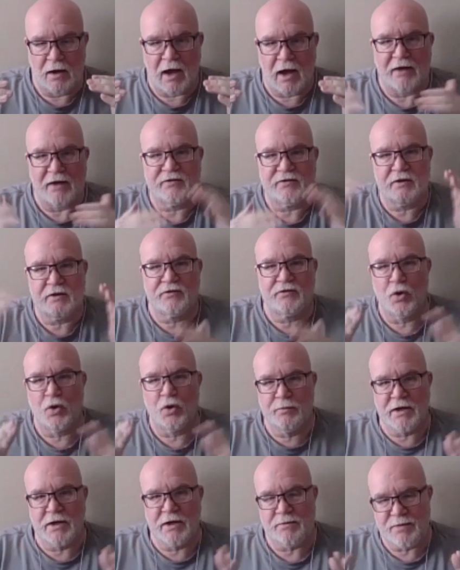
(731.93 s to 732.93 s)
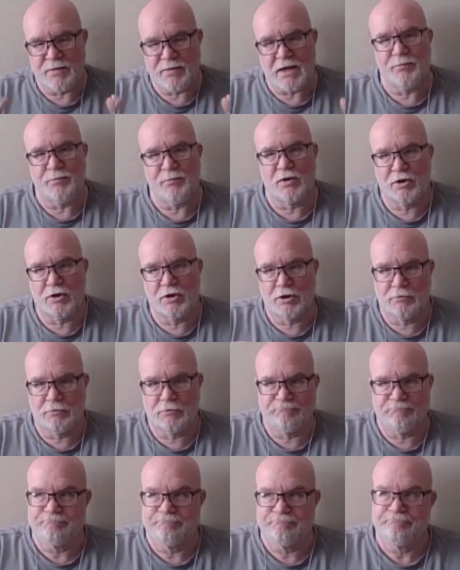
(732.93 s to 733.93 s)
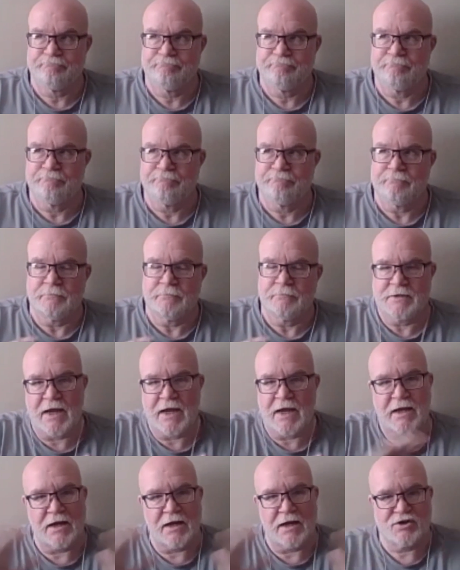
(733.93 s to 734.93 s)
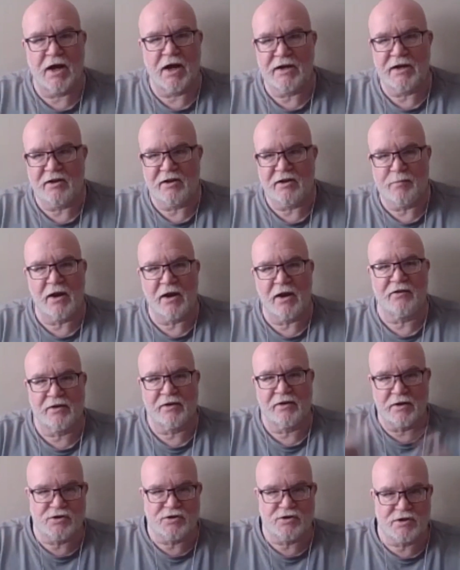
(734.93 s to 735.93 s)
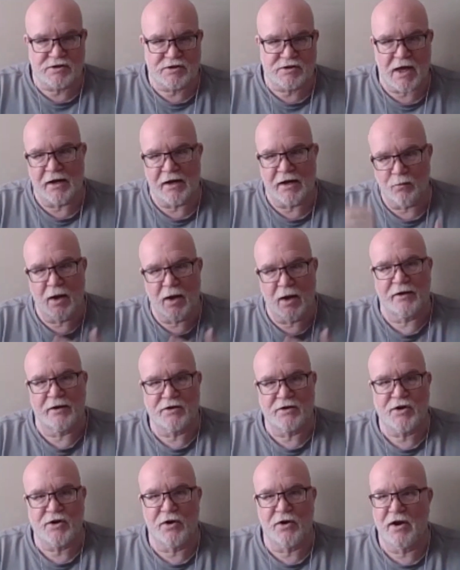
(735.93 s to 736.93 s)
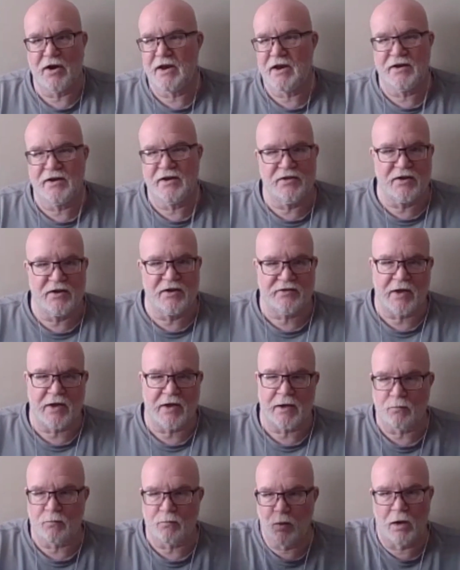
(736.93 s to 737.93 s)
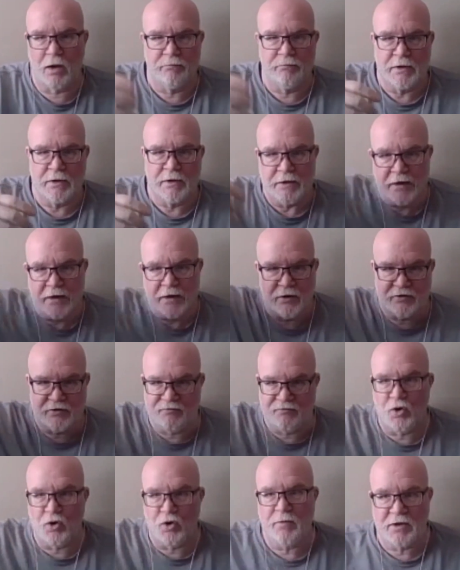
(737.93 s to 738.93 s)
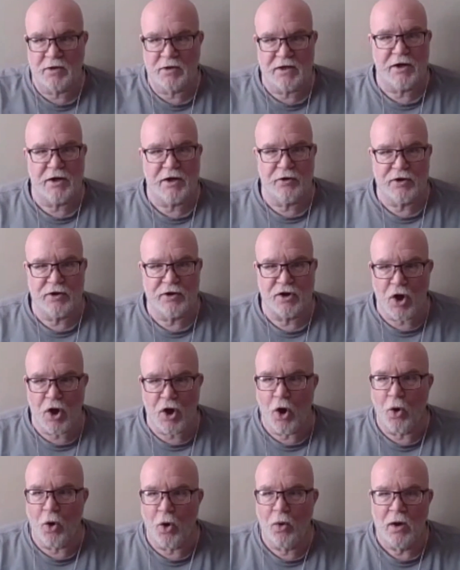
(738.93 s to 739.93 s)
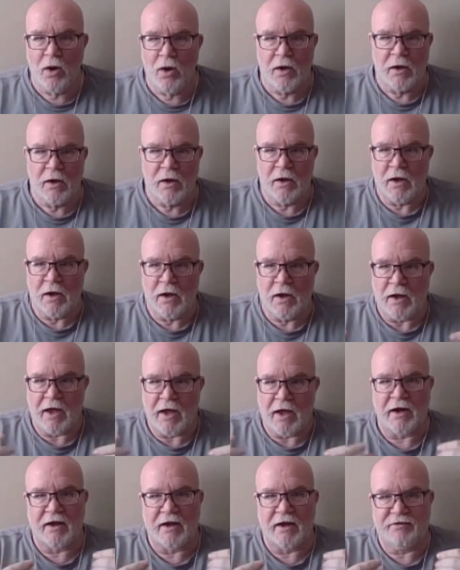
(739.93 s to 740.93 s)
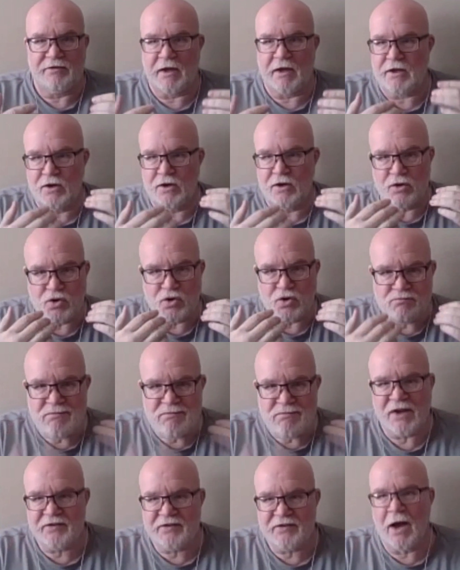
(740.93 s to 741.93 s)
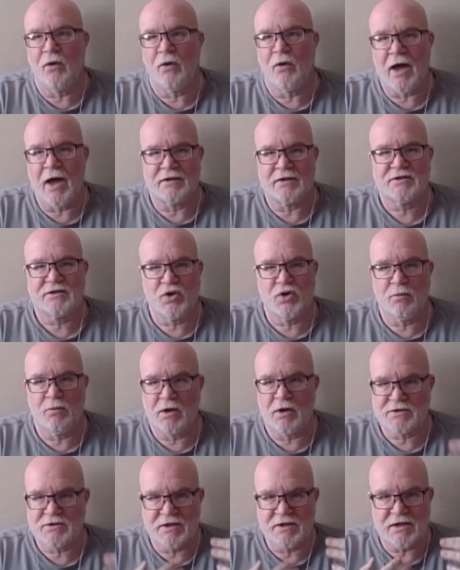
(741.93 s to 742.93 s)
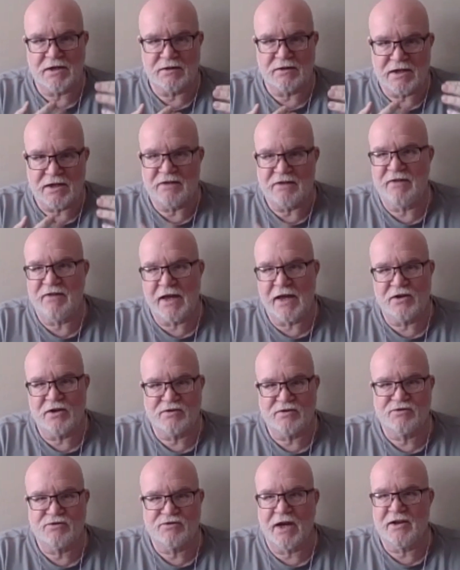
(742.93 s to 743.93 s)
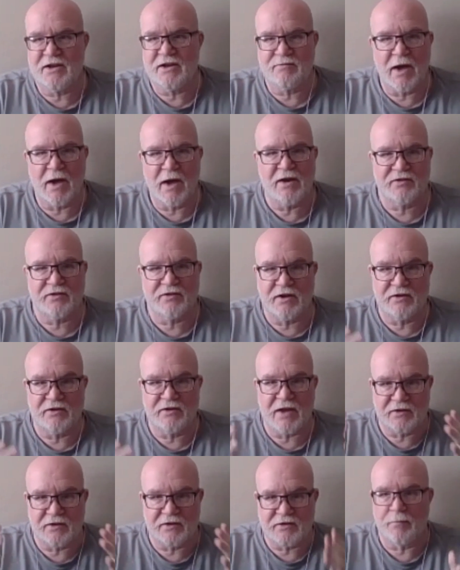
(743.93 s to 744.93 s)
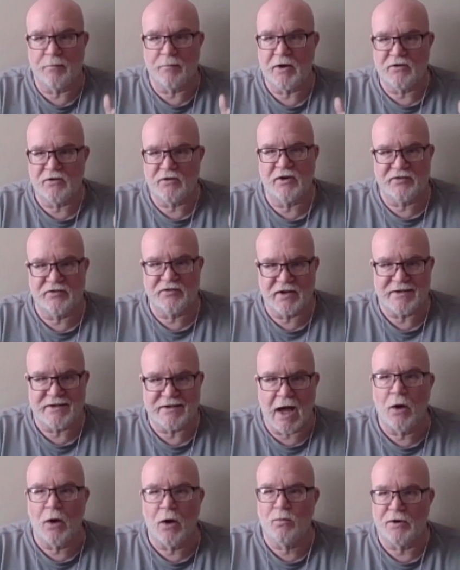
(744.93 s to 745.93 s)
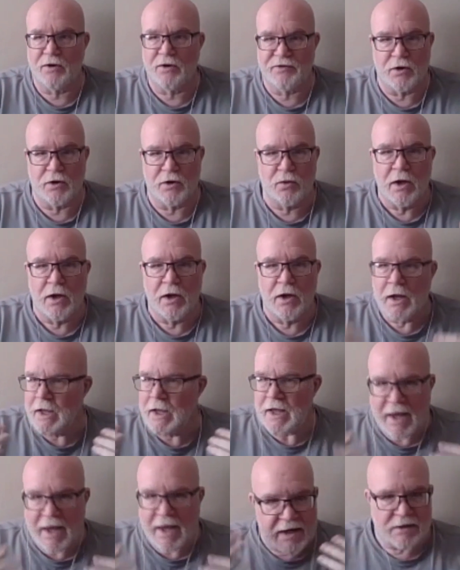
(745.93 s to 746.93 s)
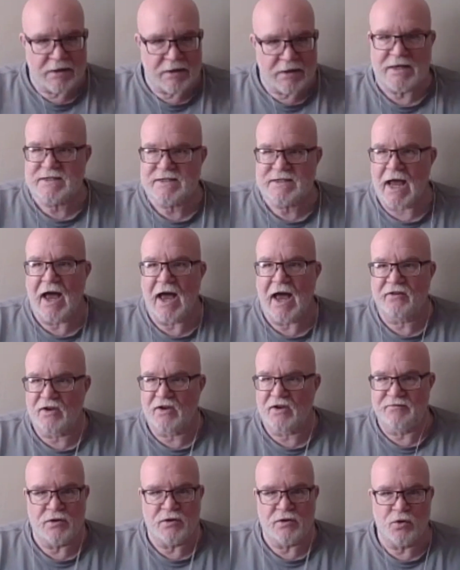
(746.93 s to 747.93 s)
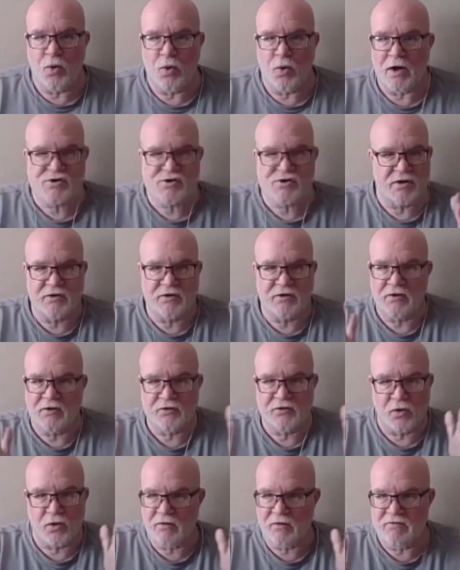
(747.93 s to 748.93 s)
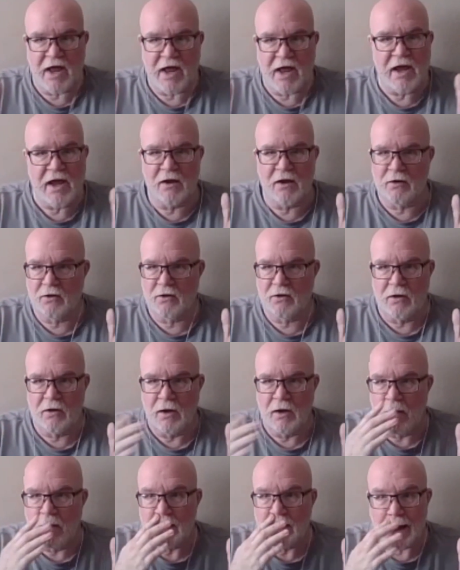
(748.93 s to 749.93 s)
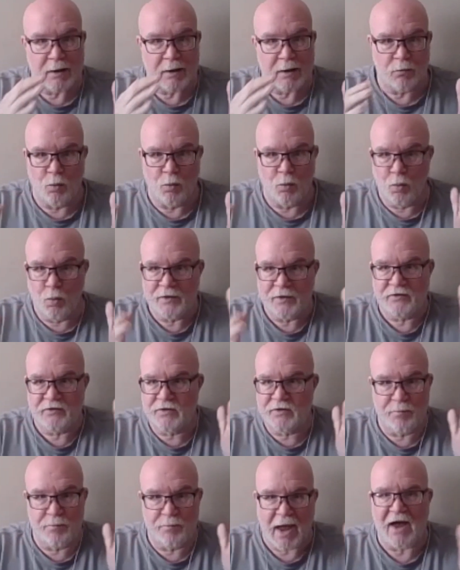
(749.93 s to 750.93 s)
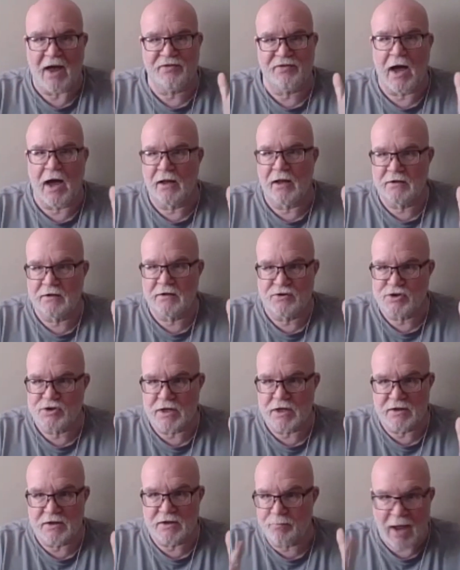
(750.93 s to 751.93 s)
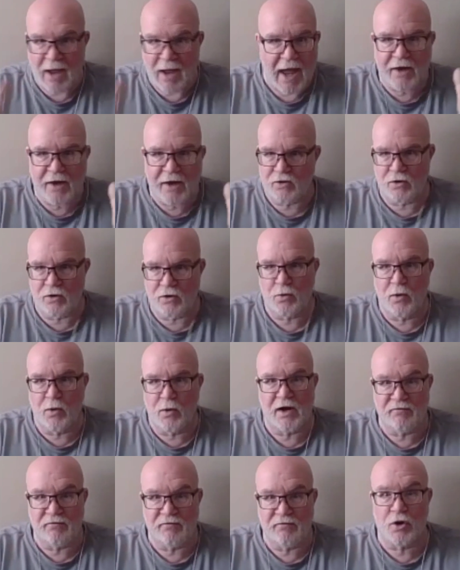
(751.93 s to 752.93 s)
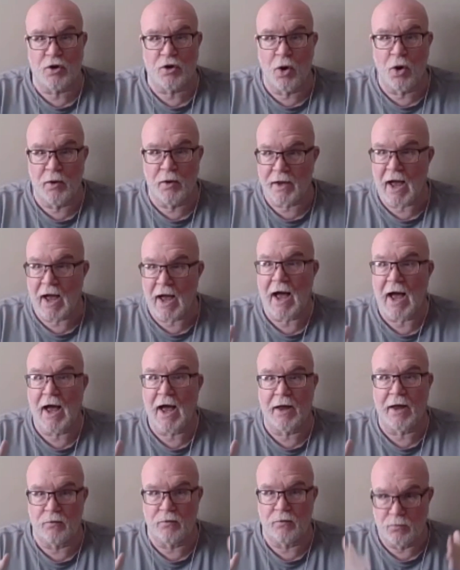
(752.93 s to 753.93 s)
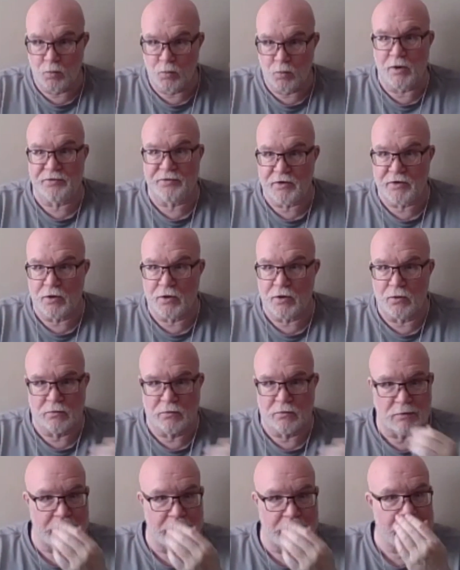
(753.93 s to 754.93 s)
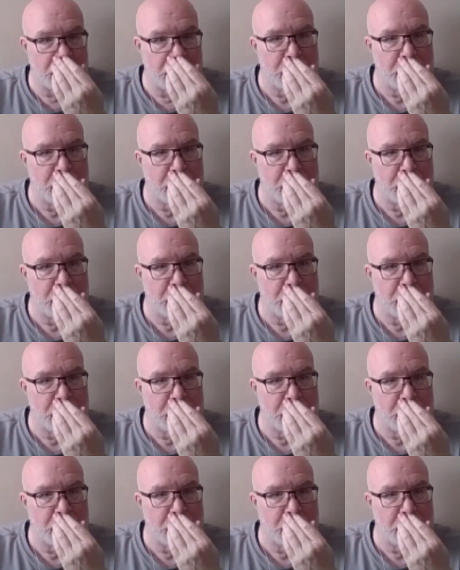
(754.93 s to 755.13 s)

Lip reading: see so many people taking Chinese medicine and just kind of wanting to turn it into this, like, well, here's a formula, here you go. And I think, you miss out on so much. The advantage of Chinese medicine is that somebody's going to sit down with you and at least ask a few questions and sort of nail, like, what's the pathology, the pattern or whatever going on with you. Right.